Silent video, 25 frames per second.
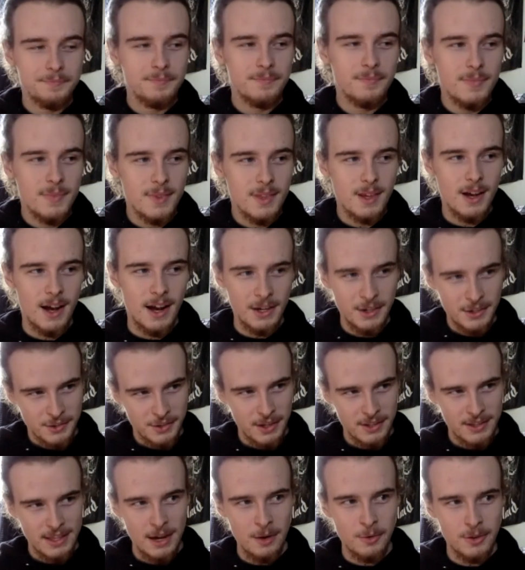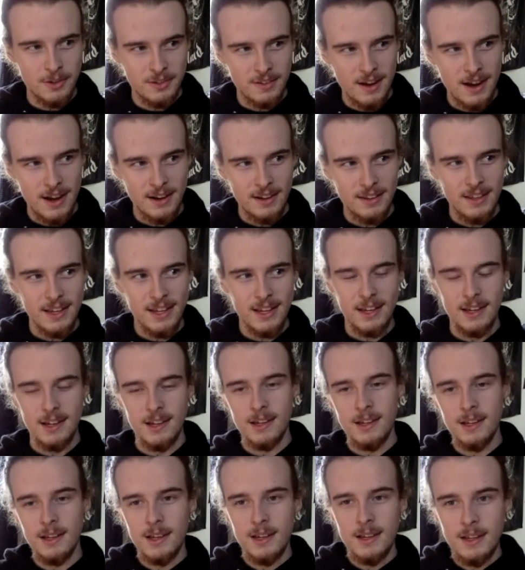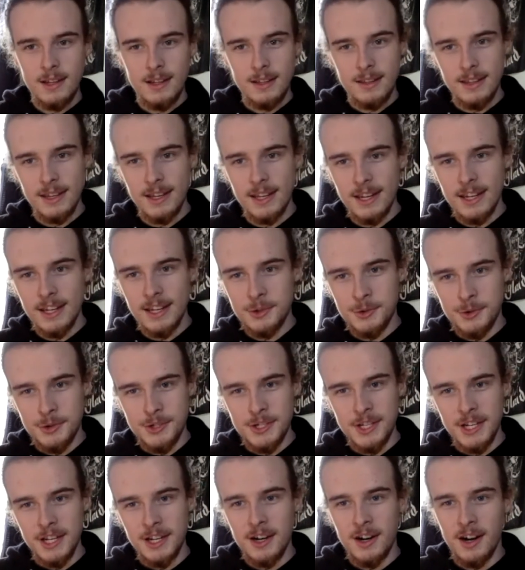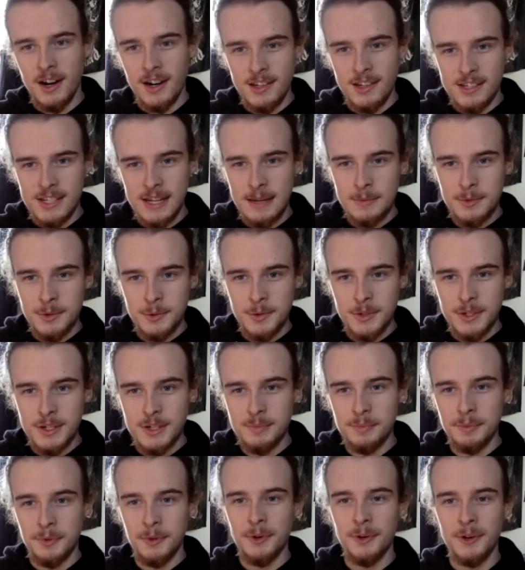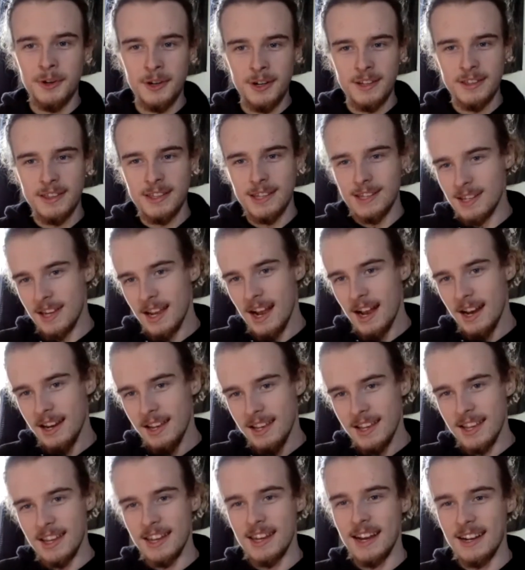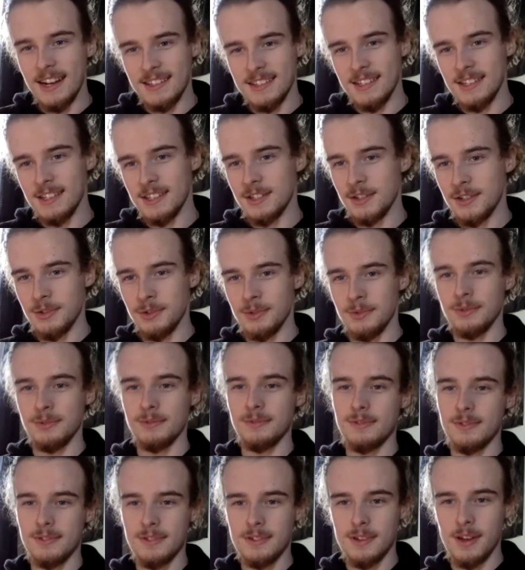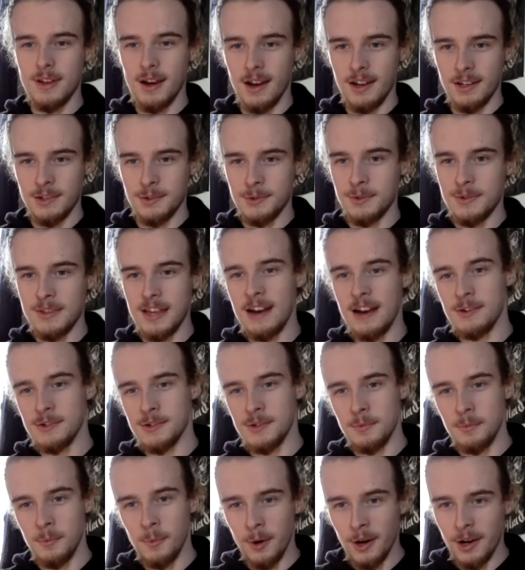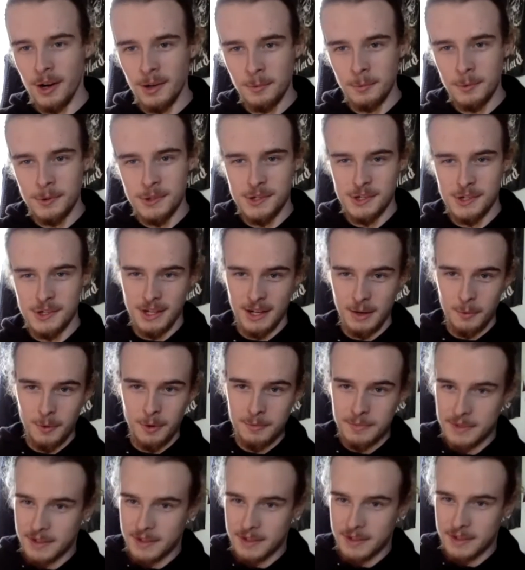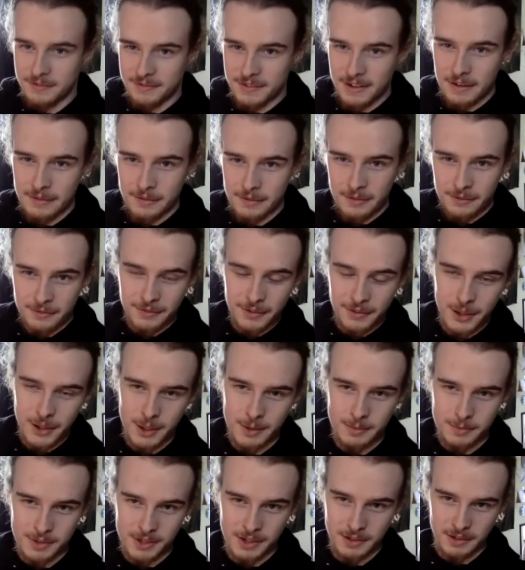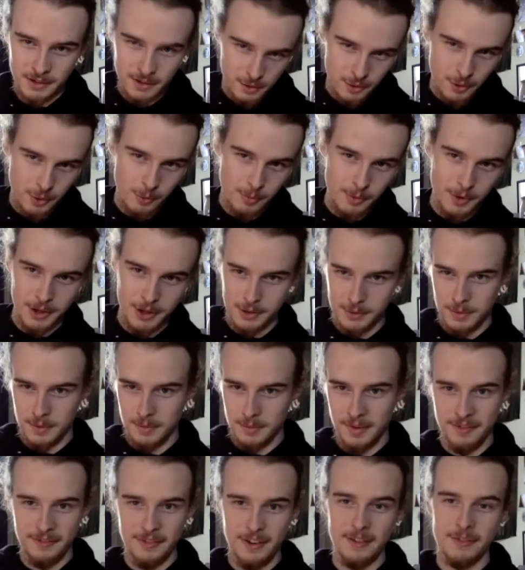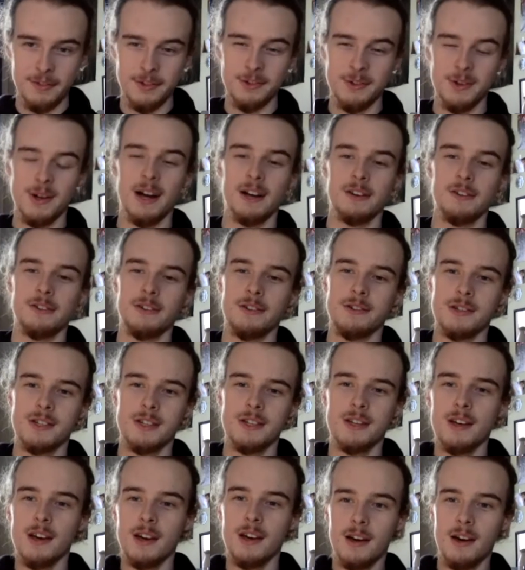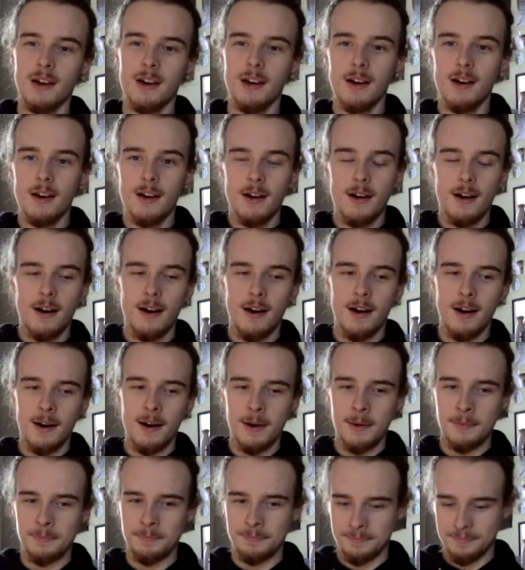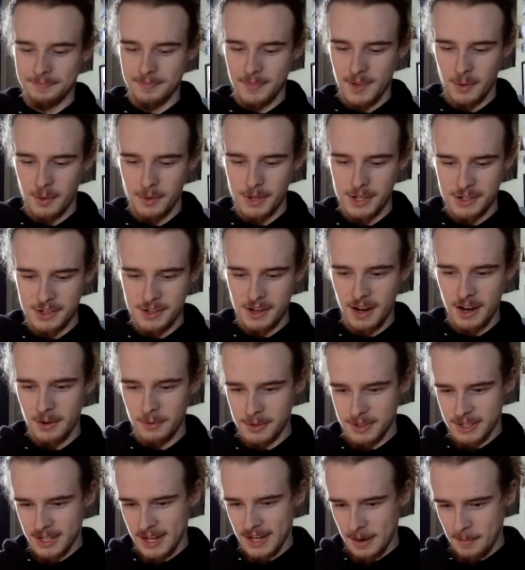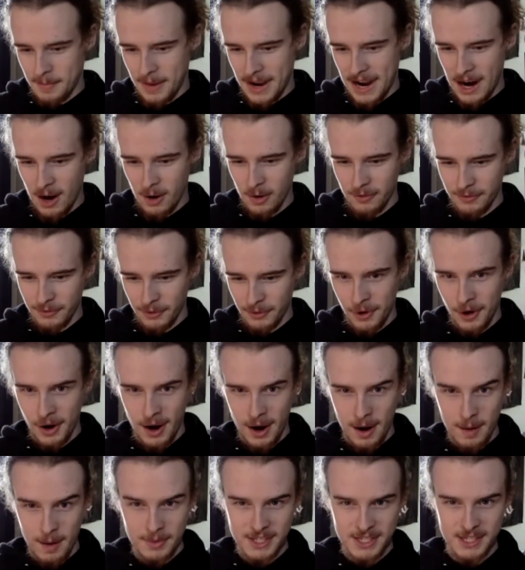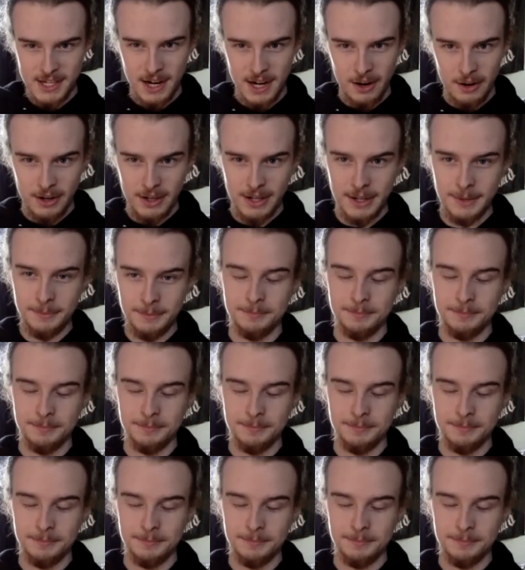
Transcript: just thought that was kind of like an interesting concept to explore, and then kind of connect it to 2001, which is like one of my favorite films, and Kubrick's one of my favorite directors. And we just thought it was like a powerful commentary